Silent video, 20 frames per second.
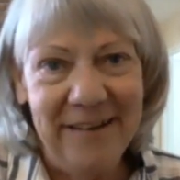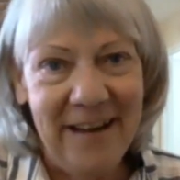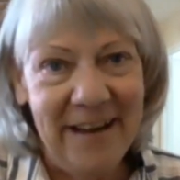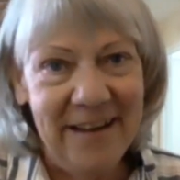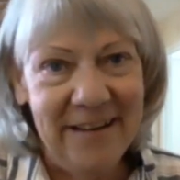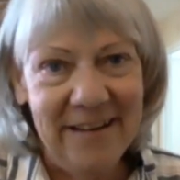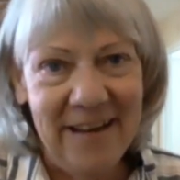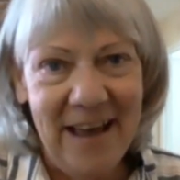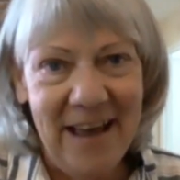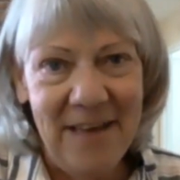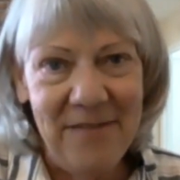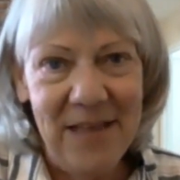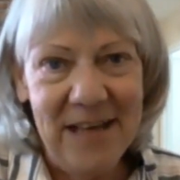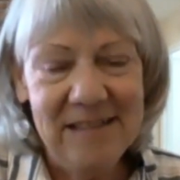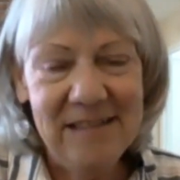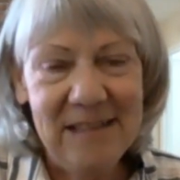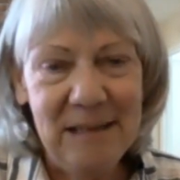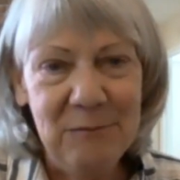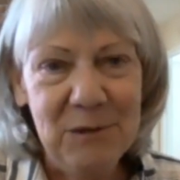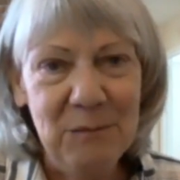and they
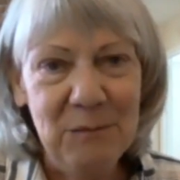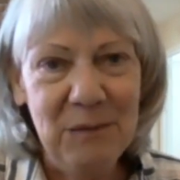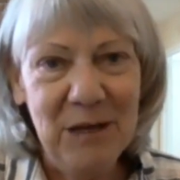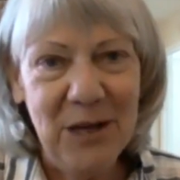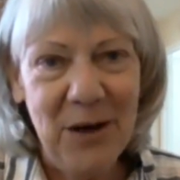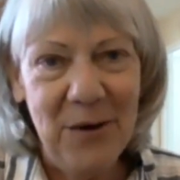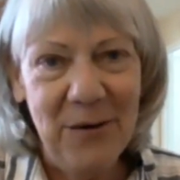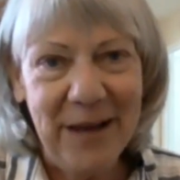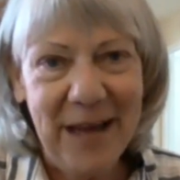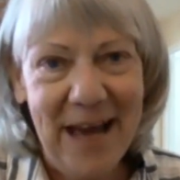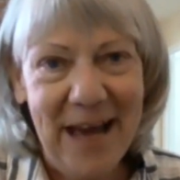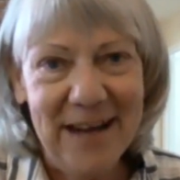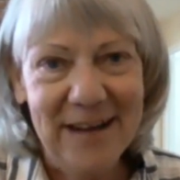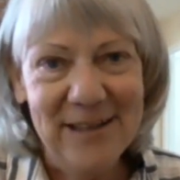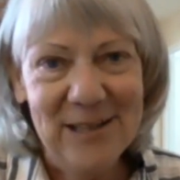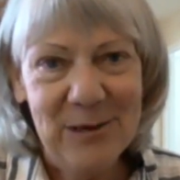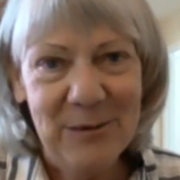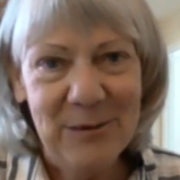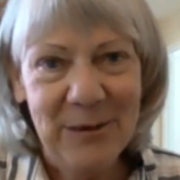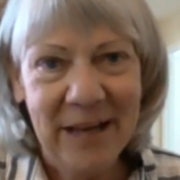seem to be going ahead and
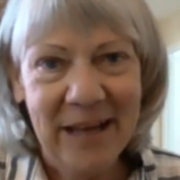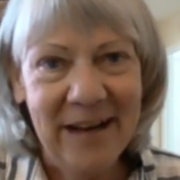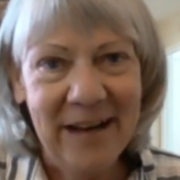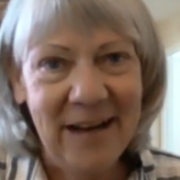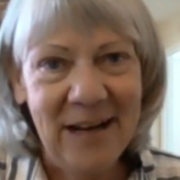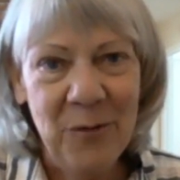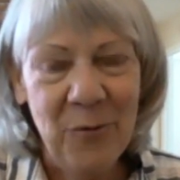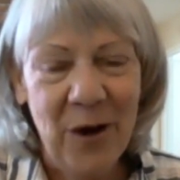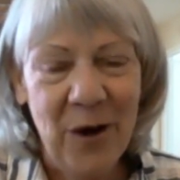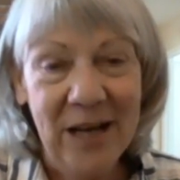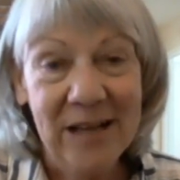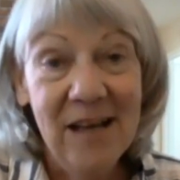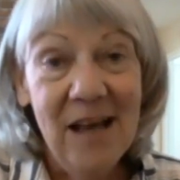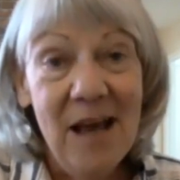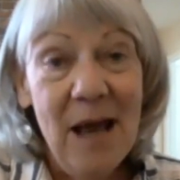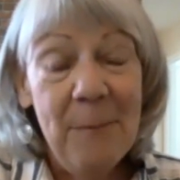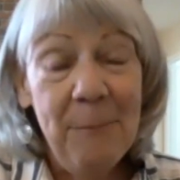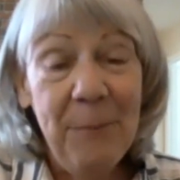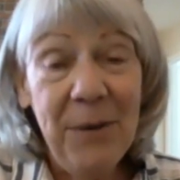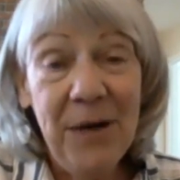doing it anyway.
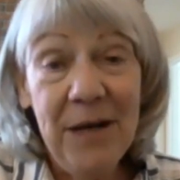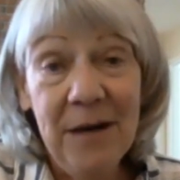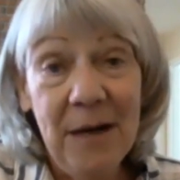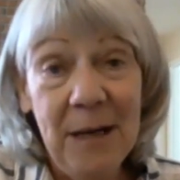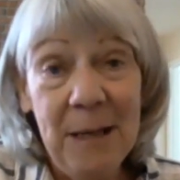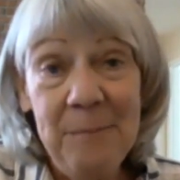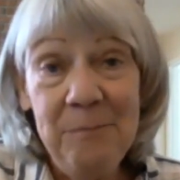But